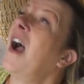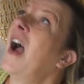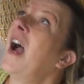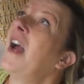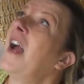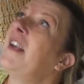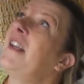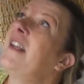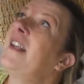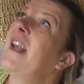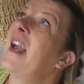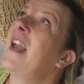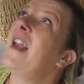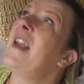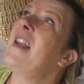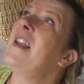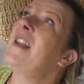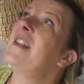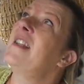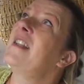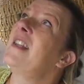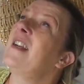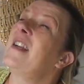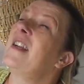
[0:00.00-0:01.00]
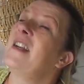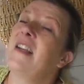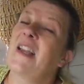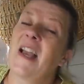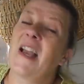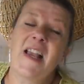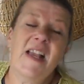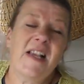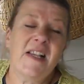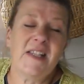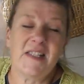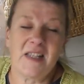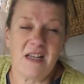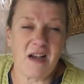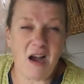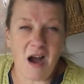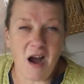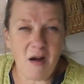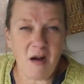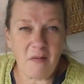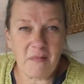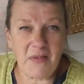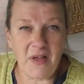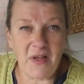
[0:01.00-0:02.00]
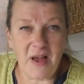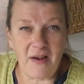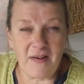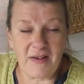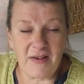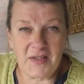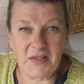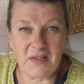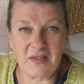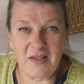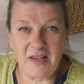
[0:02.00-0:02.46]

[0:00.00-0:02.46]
And gazing up there,